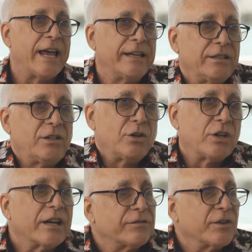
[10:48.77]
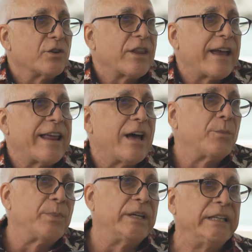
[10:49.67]
and you know you got to figure that
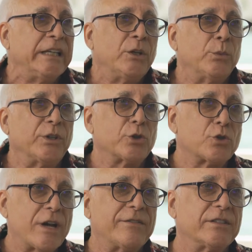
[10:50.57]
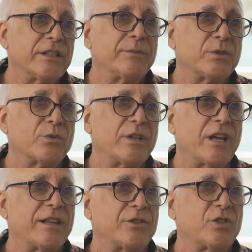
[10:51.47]
out. But when you're traveling between
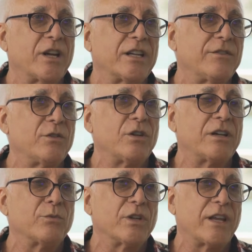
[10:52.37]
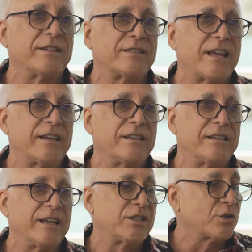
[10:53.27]
the islands, you got to give you got to realize that
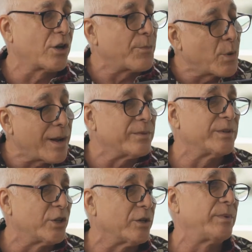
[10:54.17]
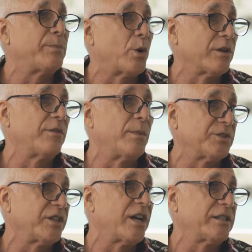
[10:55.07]
it's probably going to be part of a
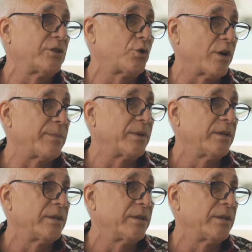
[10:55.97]
multi-island trip.